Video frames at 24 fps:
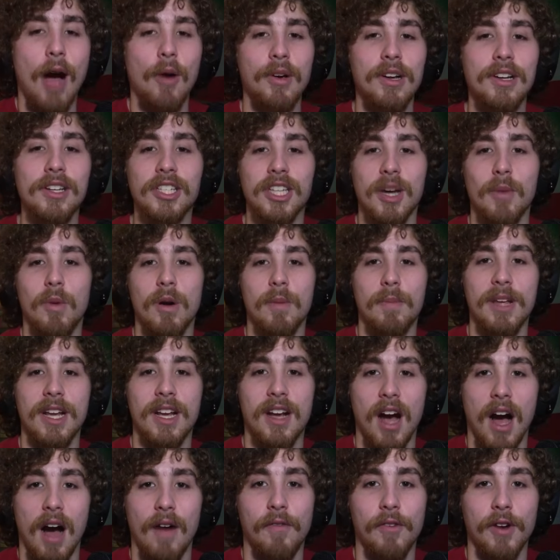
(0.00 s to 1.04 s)
can someone be
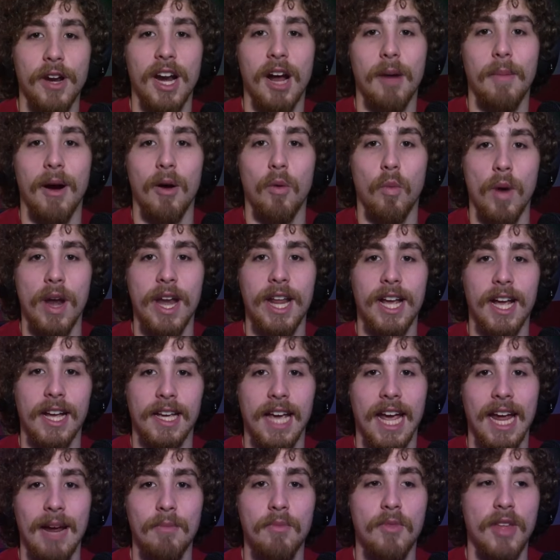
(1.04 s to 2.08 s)
confident about winning a
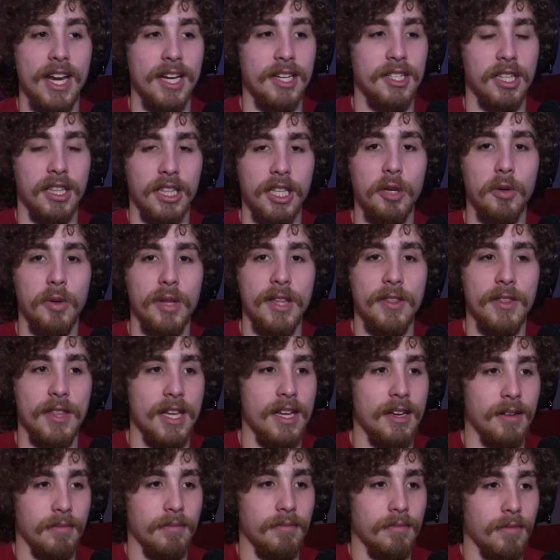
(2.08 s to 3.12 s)
game that is literally
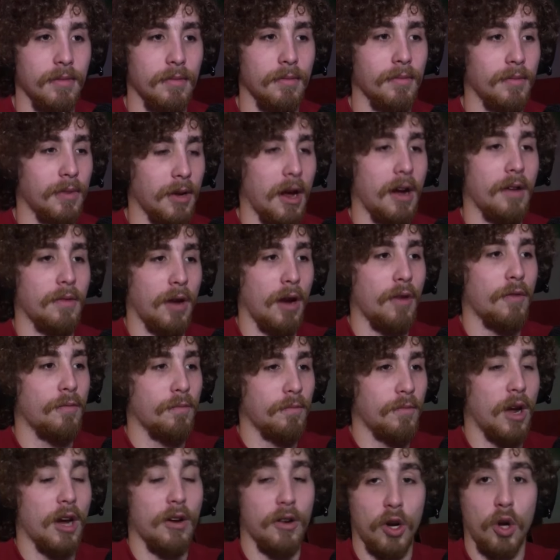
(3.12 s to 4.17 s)
the...
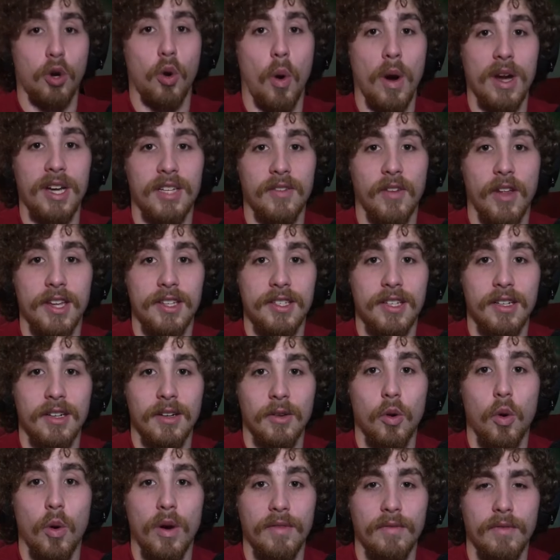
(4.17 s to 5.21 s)
A coin flip.
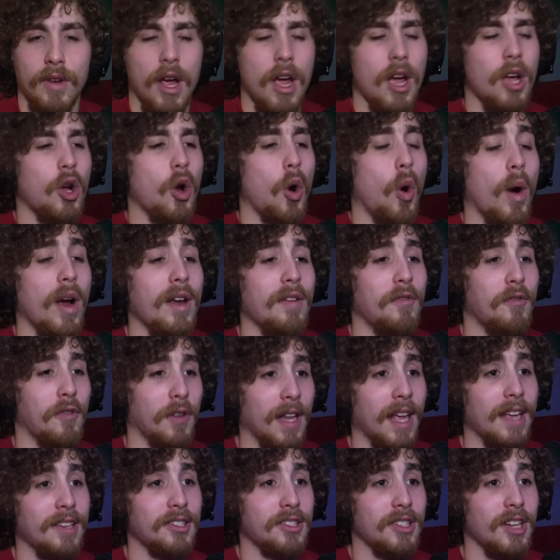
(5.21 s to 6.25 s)
I was
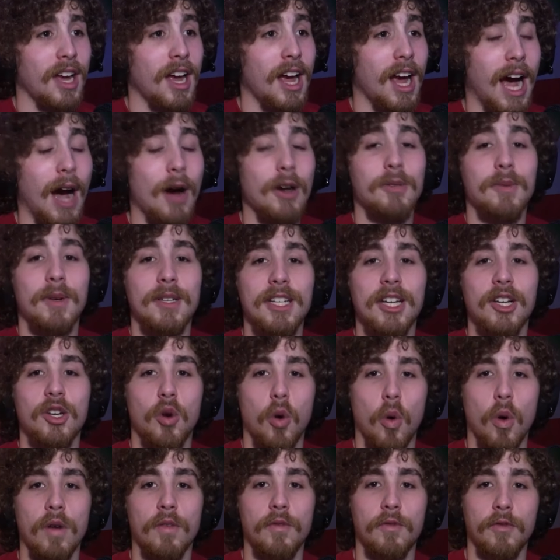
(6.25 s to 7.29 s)
supposed to say
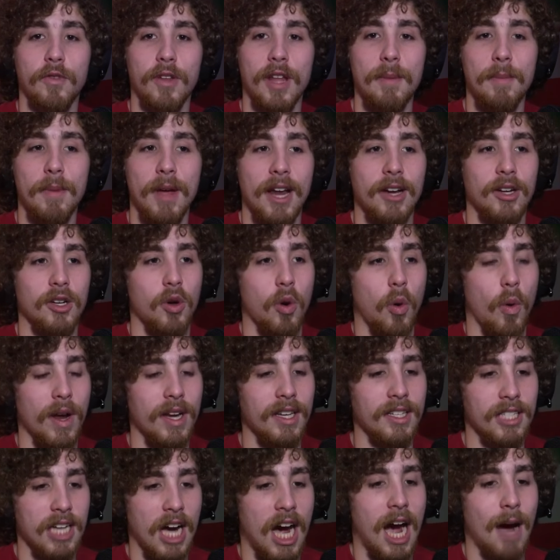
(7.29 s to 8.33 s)
coin flip and
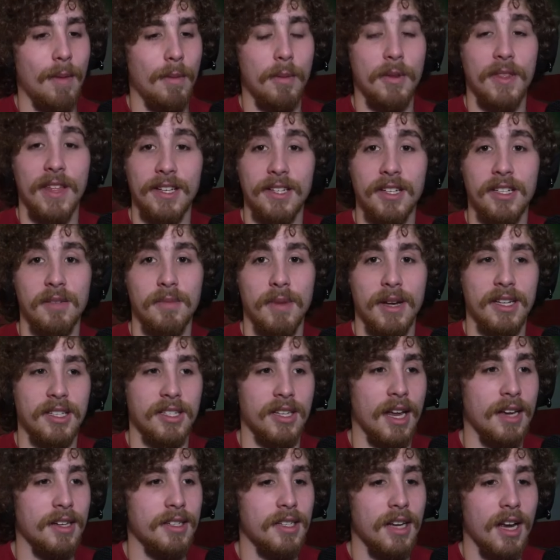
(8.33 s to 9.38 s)
coin top, but that doesn't make
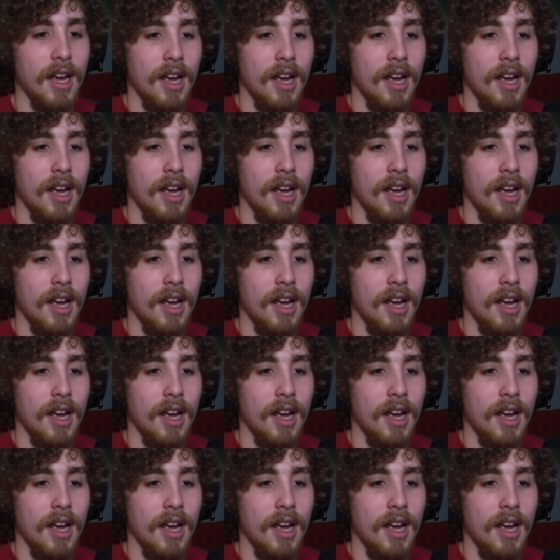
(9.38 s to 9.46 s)
sense.